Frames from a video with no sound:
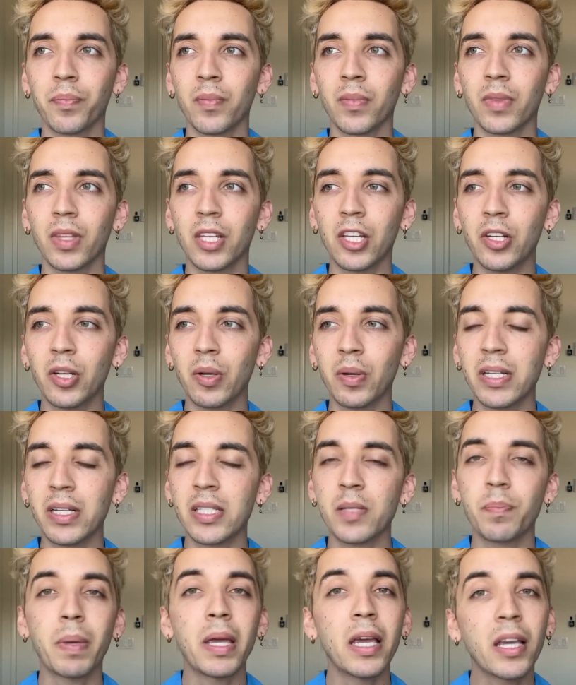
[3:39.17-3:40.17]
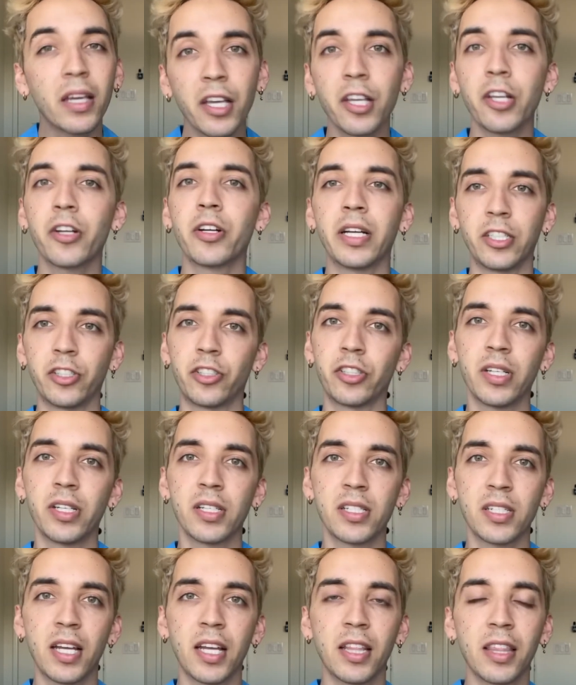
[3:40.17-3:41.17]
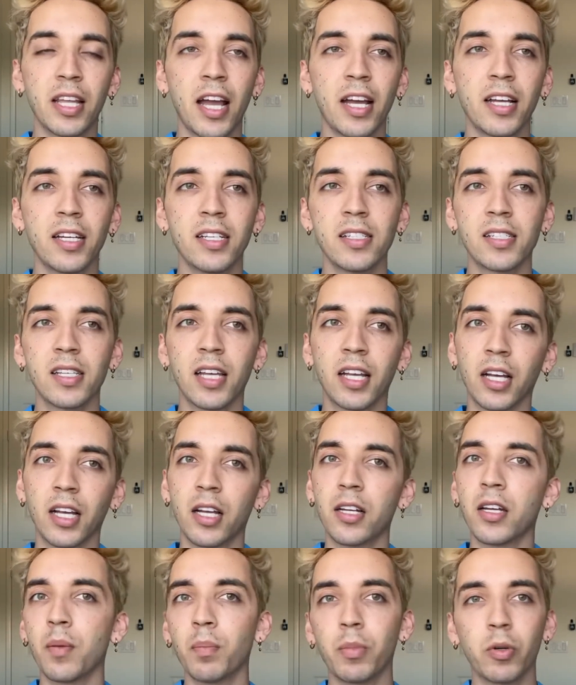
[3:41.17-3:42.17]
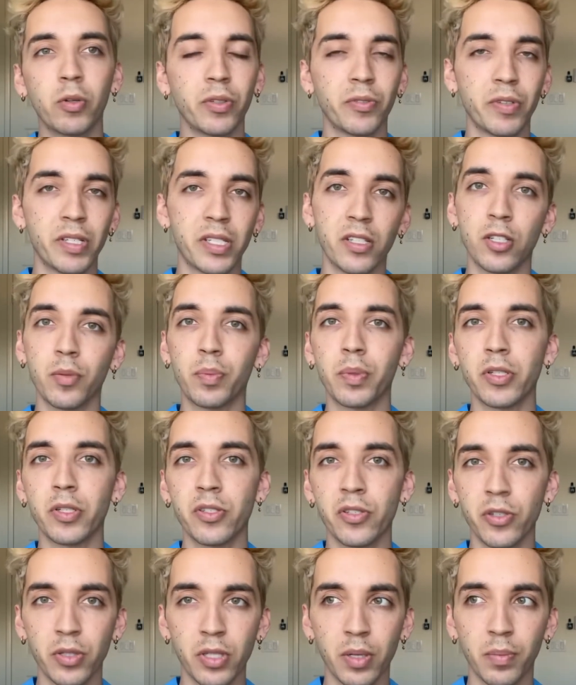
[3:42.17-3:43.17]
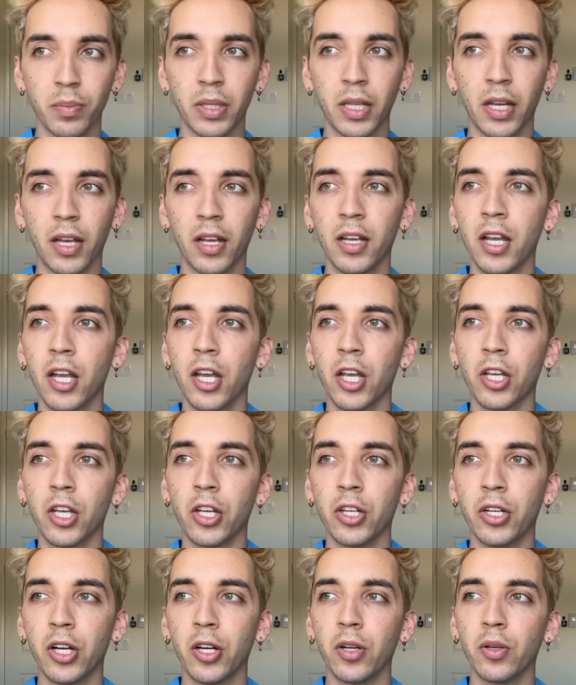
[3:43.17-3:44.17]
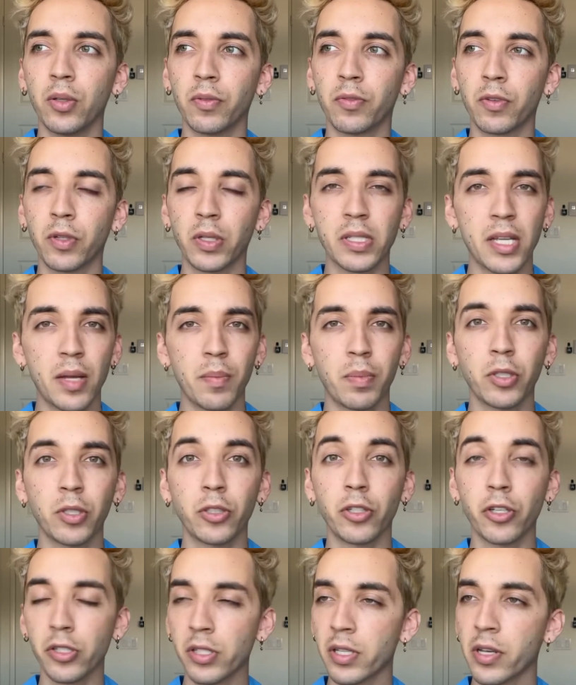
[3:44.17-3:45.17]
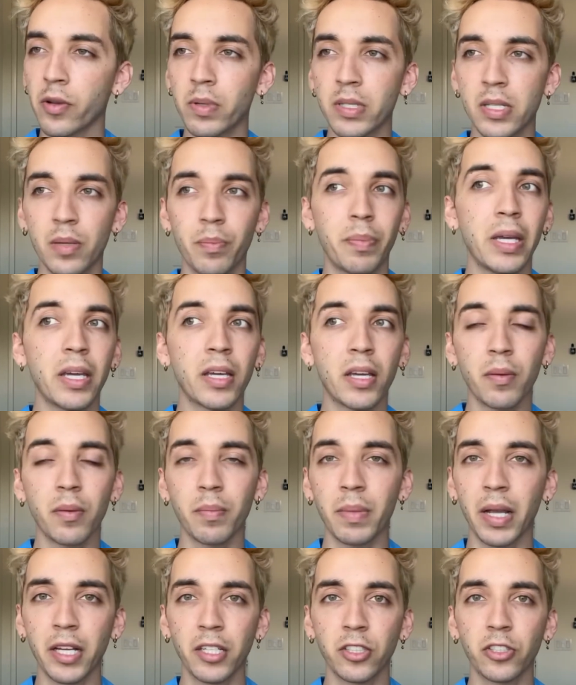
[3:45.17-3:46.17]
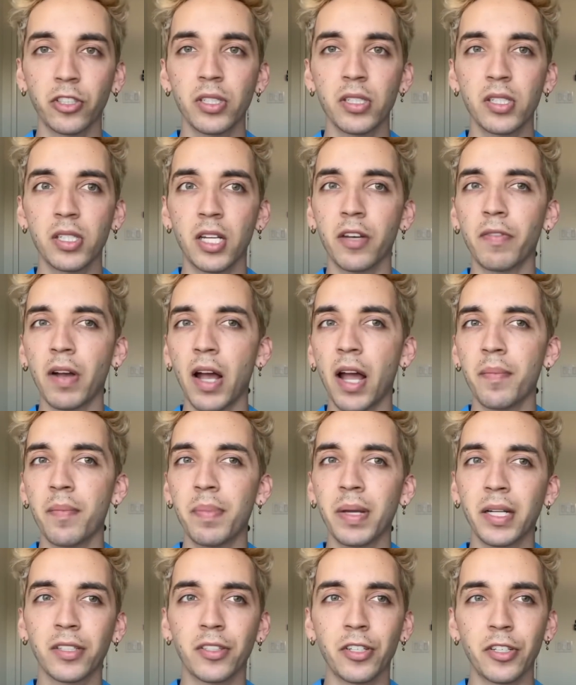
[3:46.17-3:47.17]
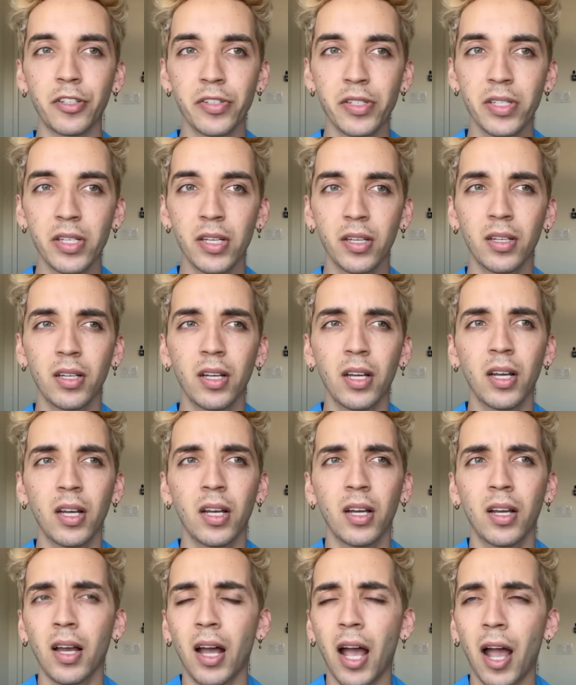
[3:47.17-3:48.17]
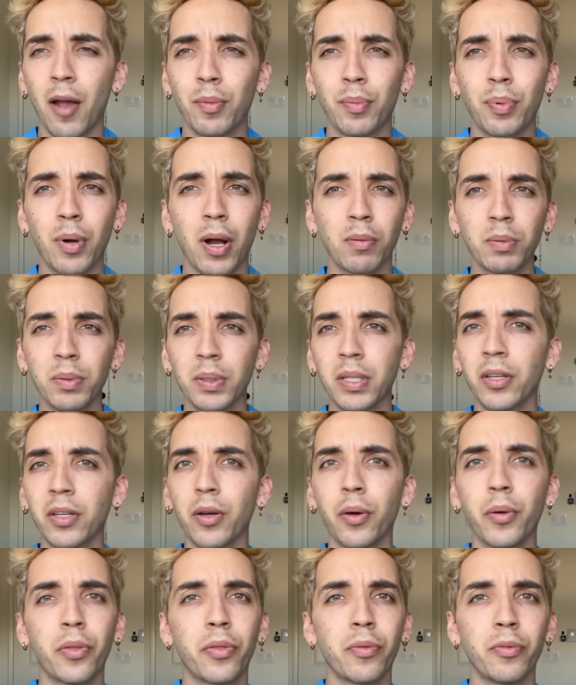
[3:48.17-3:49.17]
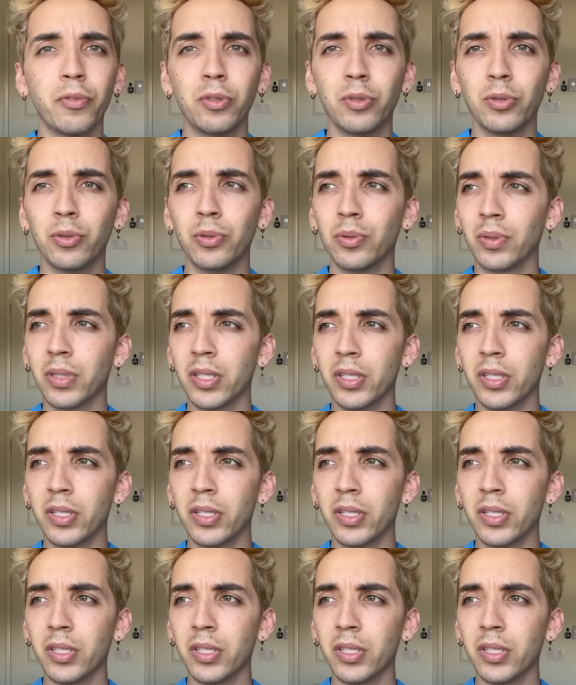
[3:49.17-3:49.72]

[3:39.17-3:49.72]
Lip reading: it's piquing your interest, and that is a number one reason to pursue something. For example, nursing wasn't piquing my interest. If I picked nursing, I would probably go through